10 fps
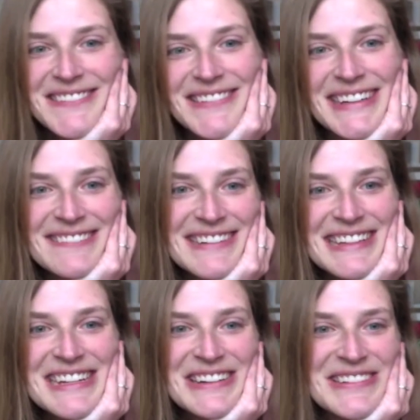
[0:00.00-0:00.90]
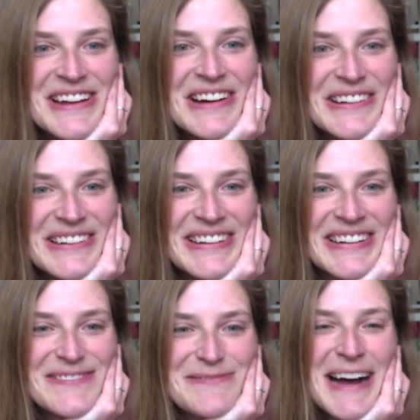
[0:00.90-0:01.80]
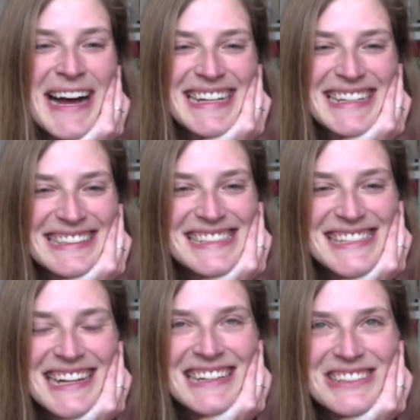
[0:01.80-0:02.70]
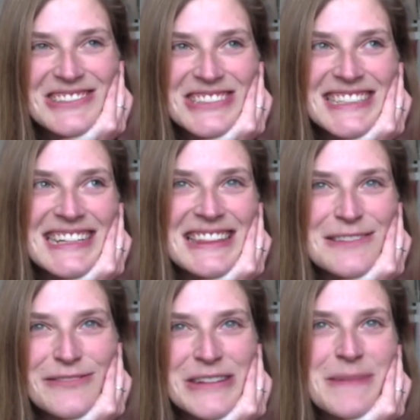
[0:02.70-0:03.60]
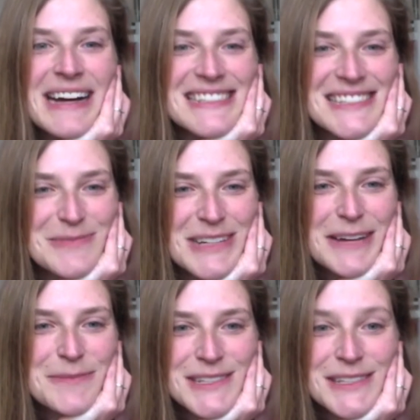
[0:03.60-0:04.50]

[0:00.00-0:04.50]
we really don't know. But it's kind of cool to get the feedback sometimes.